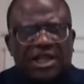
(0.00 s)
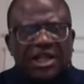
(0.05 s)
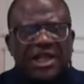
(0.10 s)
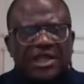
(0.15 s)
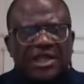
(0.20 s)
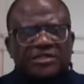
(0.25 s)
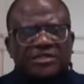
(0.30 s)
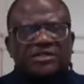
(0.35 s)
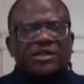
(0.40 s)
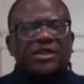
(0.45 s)

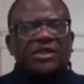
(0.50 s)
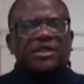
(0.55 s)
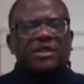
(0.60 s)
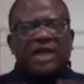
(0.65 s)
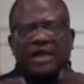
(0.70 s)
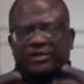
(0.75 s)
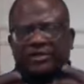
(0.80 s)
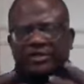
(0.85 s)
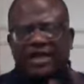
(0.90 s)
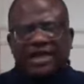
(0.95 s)
And
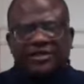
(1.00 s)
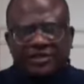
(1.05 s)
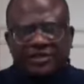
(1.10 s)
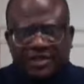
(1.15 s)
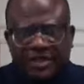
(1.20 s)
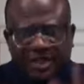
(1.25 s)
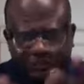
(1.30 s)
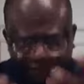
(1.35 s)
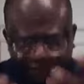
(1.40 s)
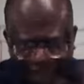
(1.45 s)
I
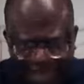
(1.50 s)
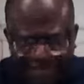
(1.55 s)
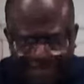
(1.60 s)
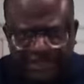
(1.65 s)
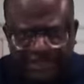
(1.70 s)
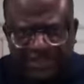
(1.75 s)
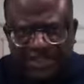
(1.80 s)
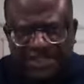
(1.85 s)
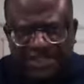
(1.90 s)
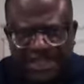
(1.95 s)
think Afghanistan